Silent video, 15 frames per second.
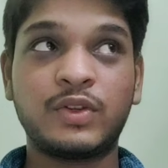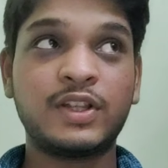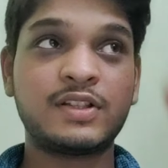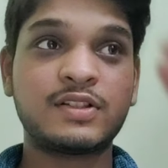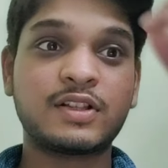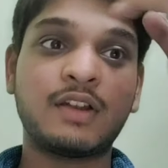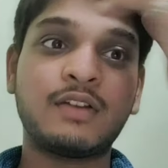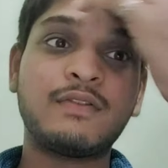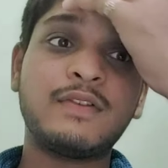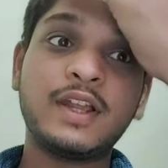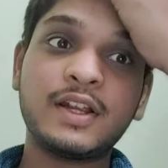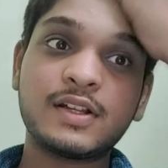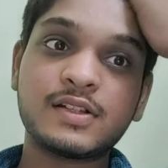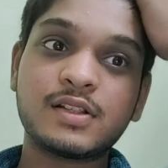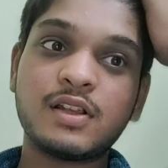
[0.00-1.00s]
a story's
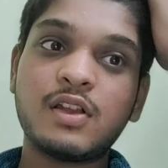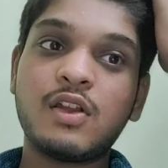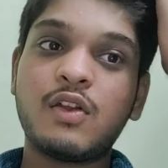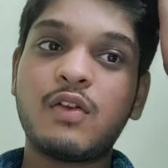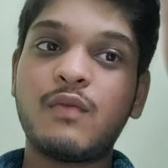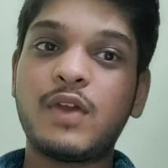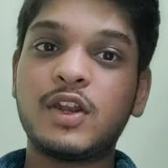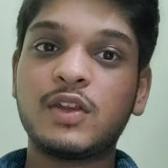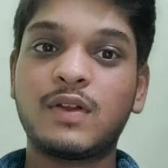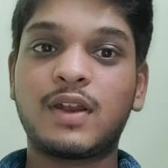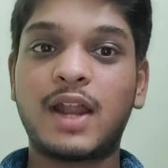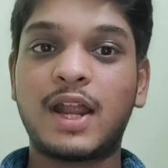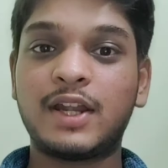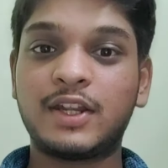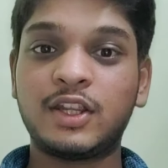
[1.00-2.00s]
conflicts.
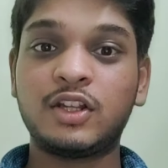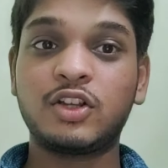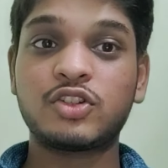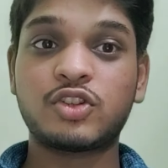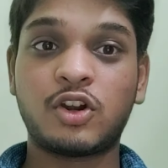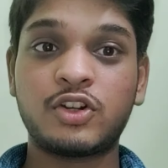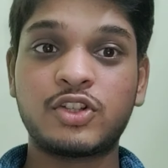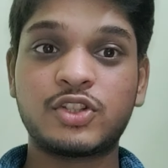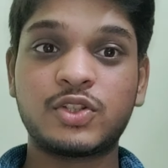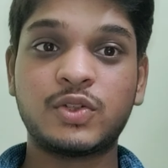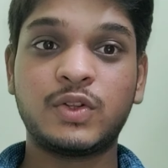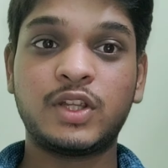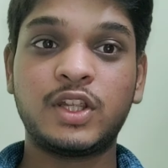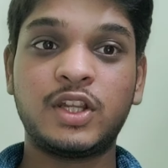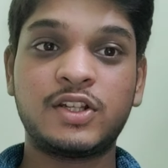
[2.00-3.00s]
When you are writing a short
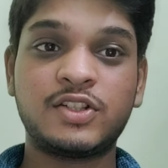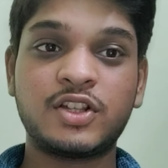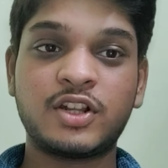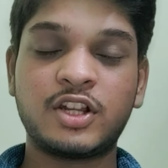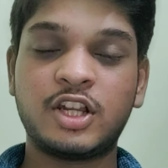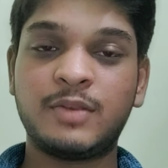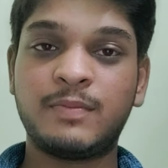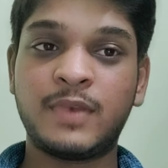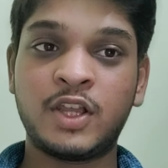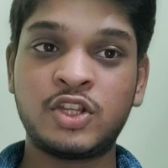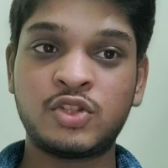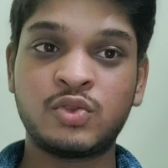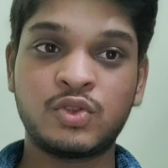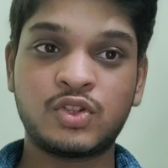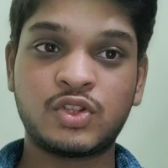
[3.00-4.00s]
story, it's generally
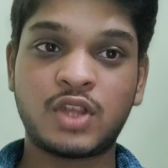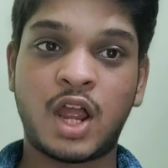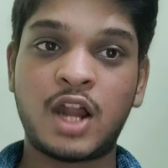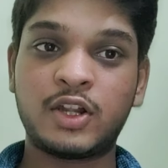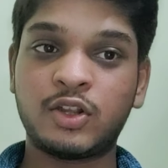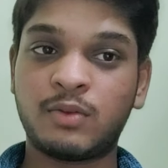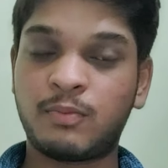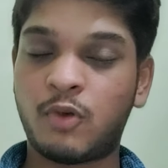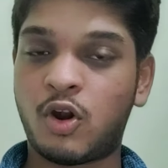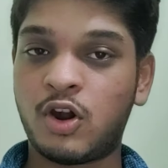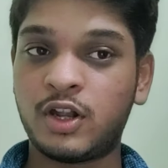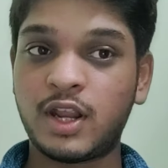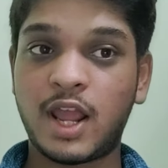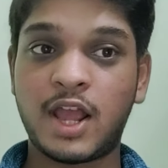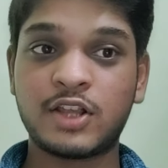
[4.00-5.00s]
best to start your
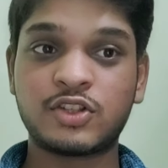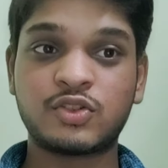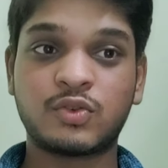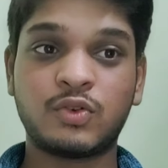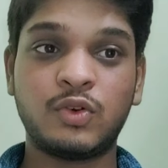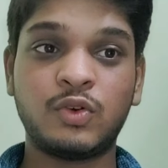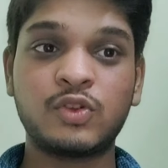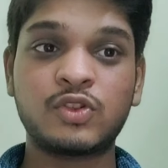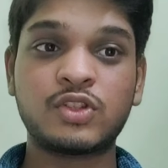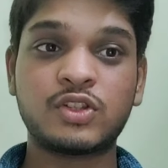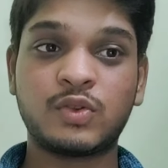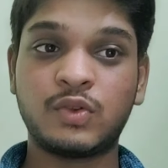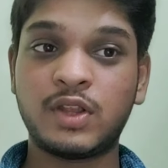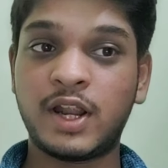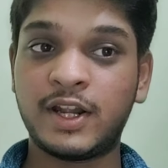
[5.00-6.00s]
plot as to
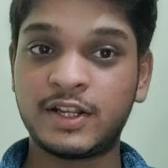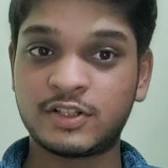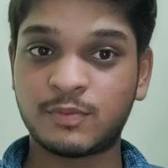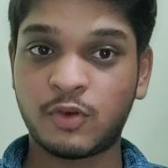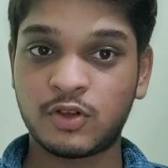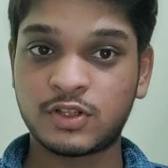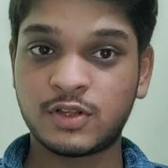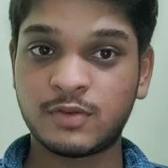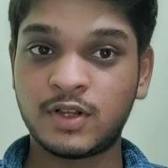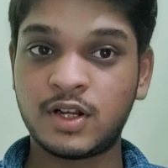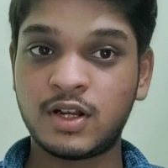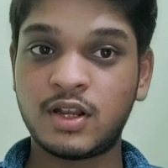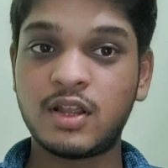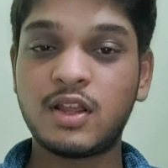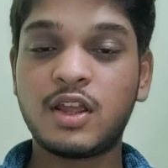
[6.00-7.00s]
close to the end as
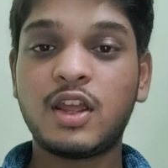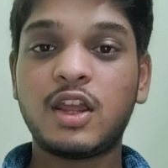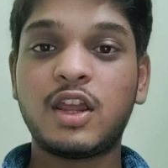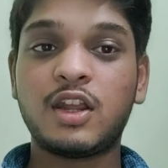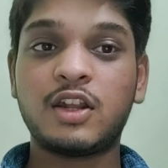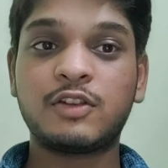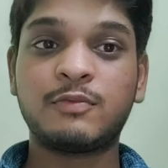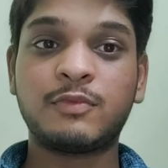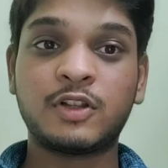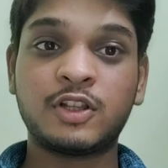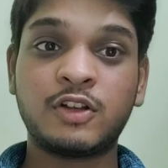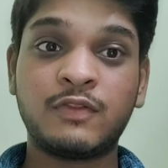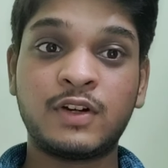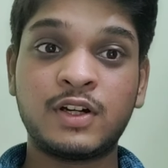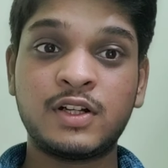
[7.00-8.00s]
possible. In
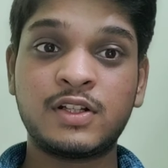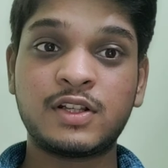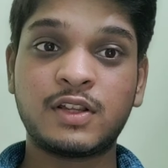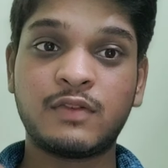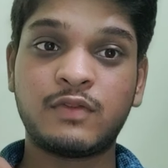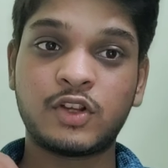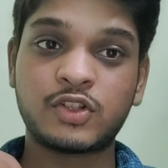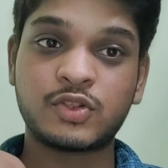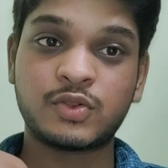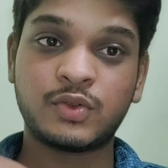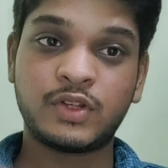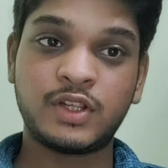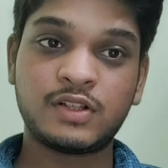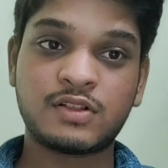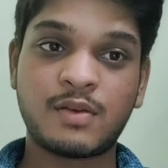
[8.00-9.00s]
other words, if your
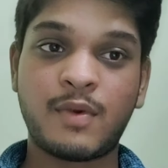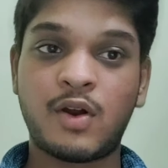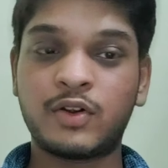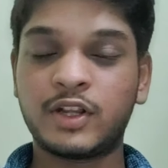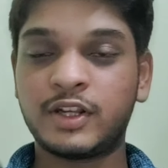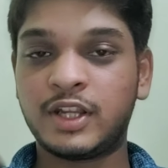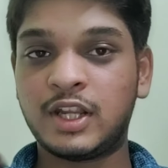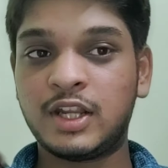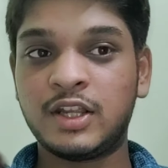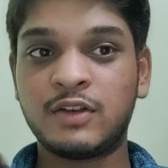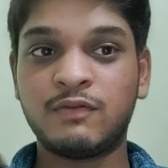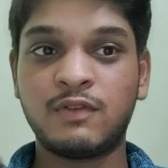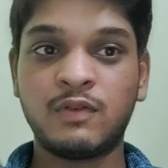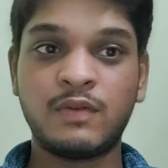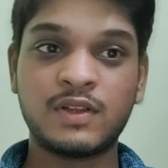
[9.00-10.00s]
story is about an
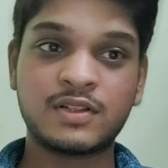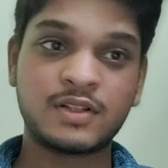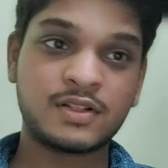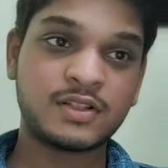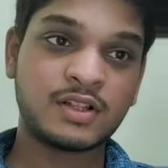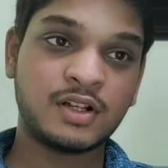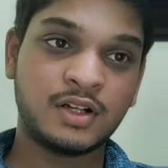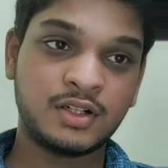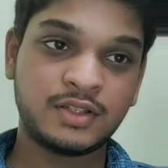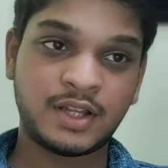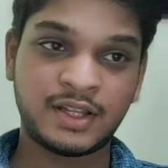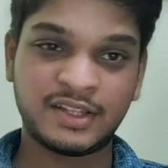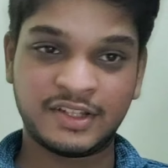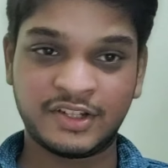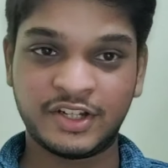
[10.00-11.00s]
alien who visits the
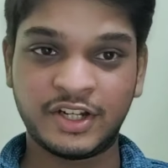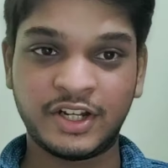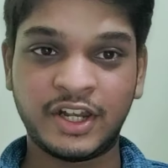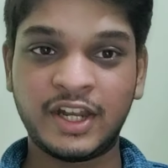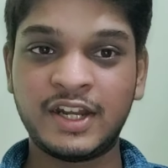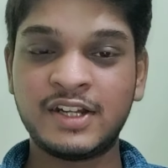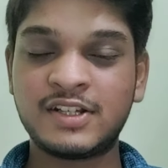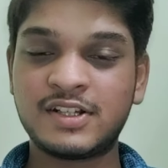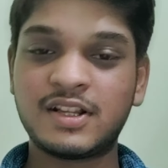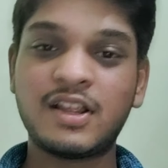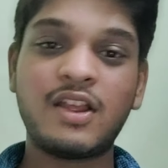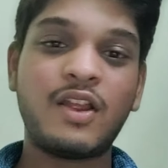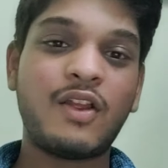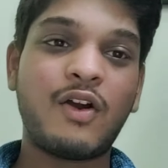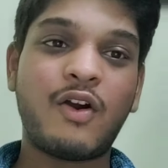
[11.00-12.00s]
Earth and then
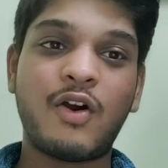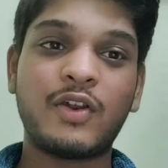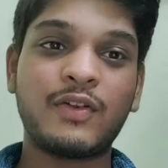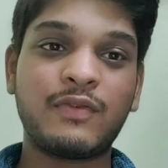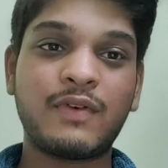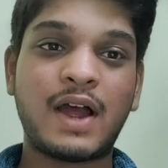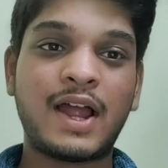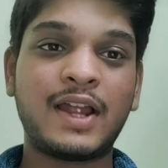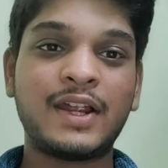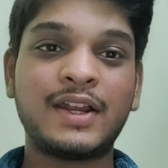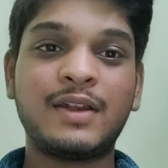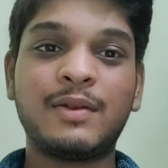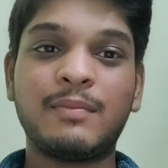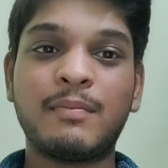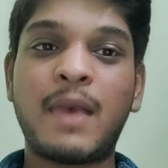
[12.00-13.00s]
retreats,
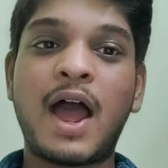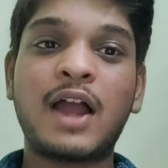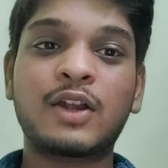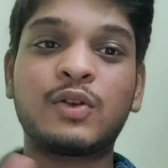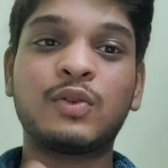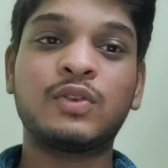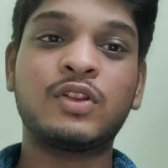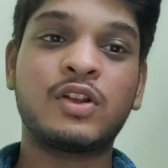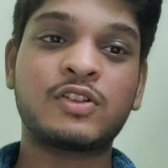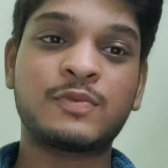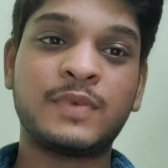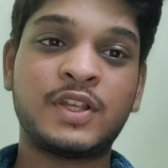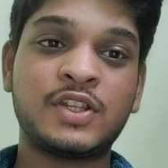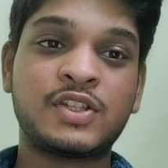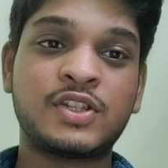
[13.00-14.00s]
horrified, back to
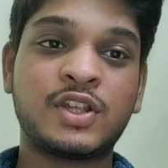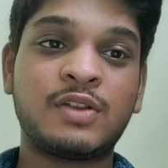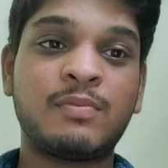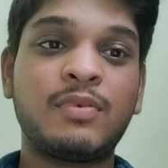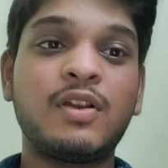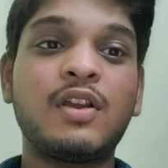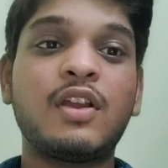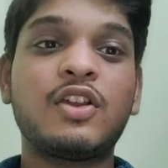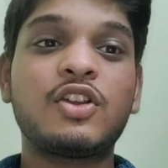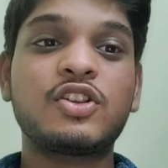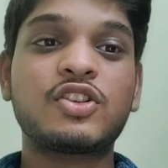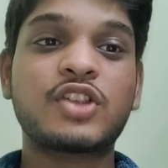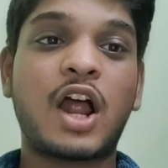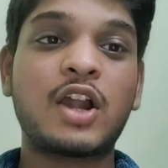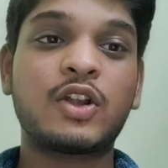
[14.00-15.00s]
the spaceship,
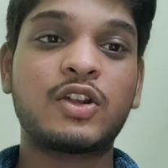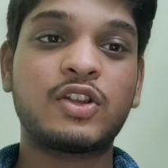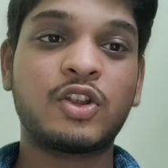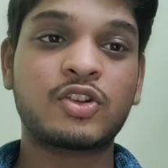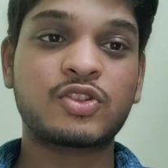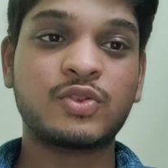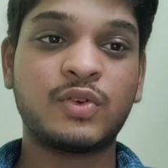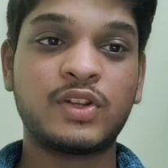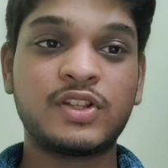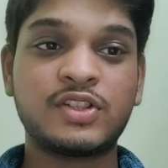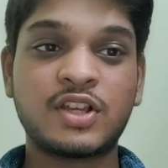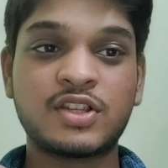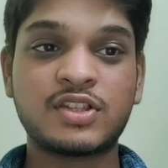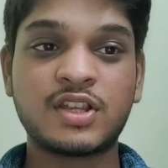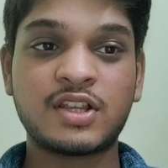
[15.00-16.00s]
start your
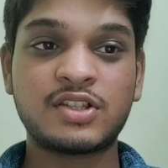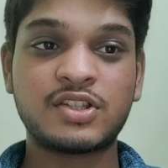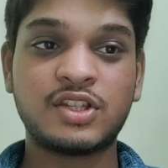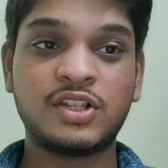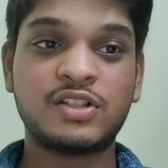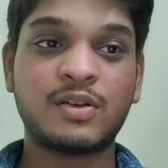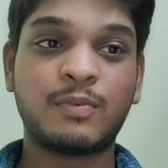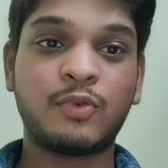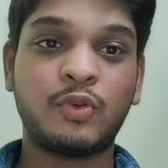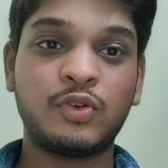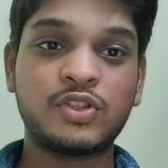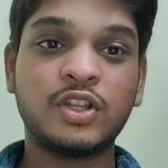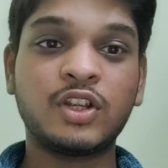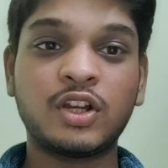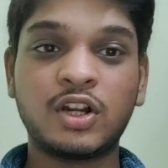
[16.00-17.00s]
story just as she's
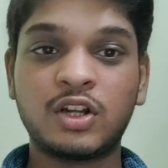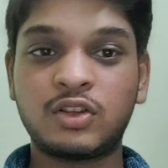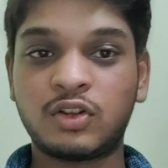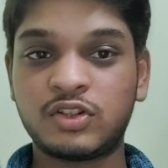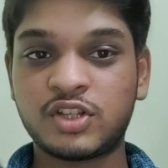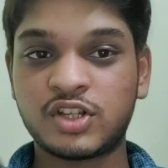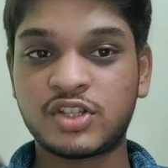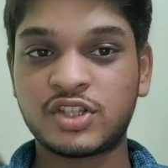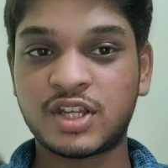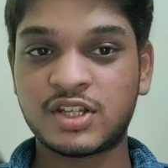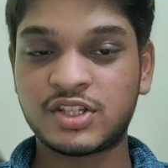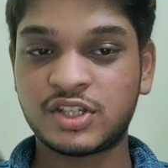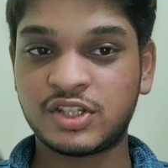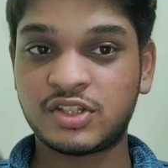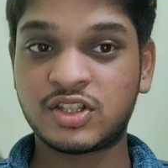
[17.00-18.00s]
approaching Earth or
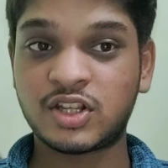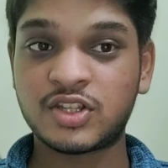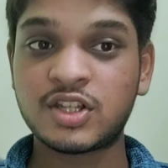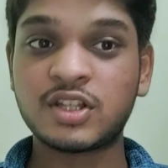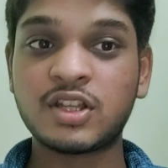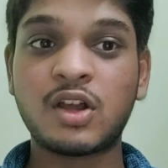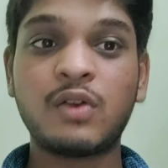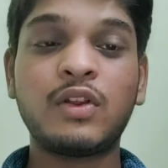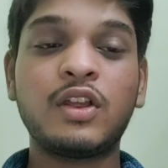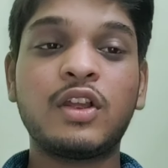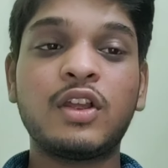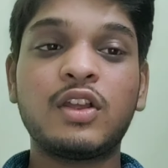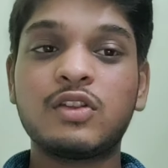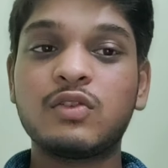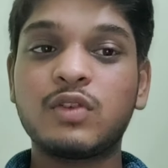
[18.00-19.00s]
just as she's touching
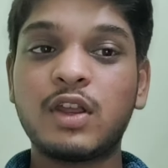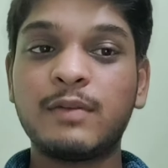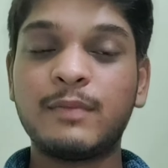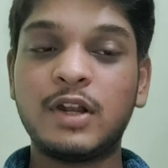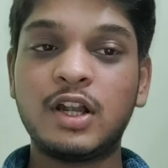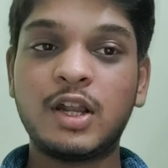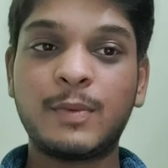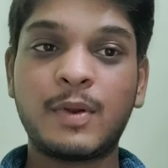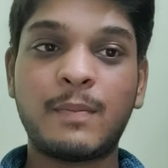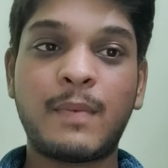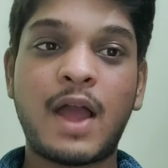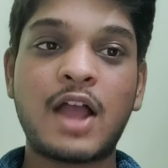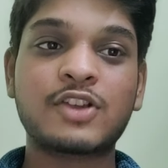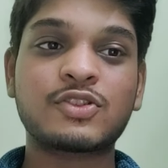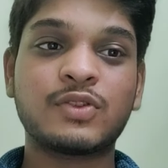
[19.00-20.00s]
down. You can build
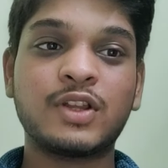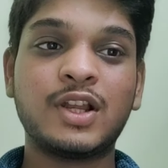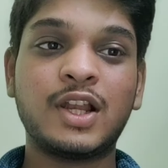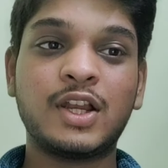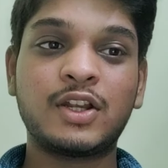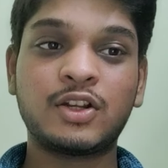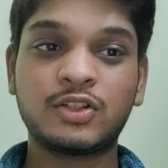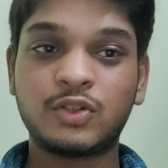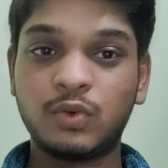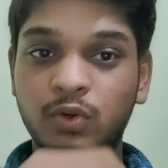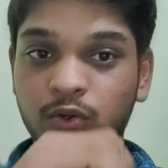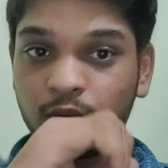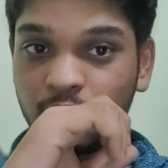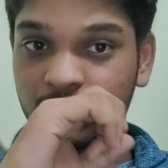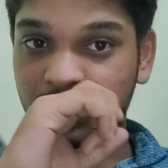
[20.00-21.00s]
up a backstory later
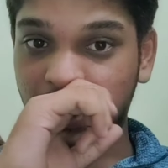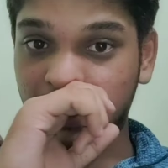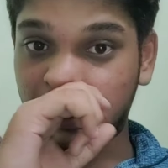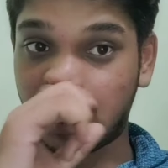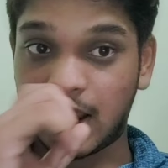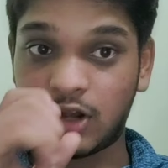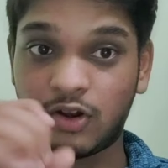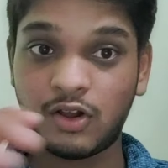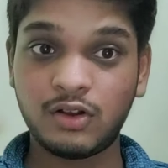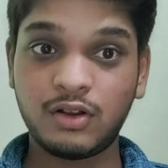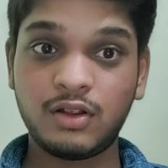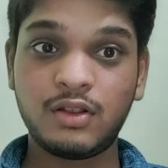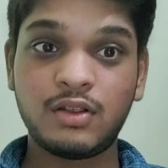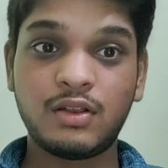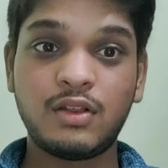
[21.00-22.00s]
through tools like
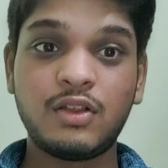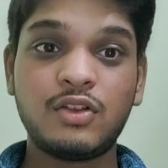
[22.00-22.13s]
dialogue.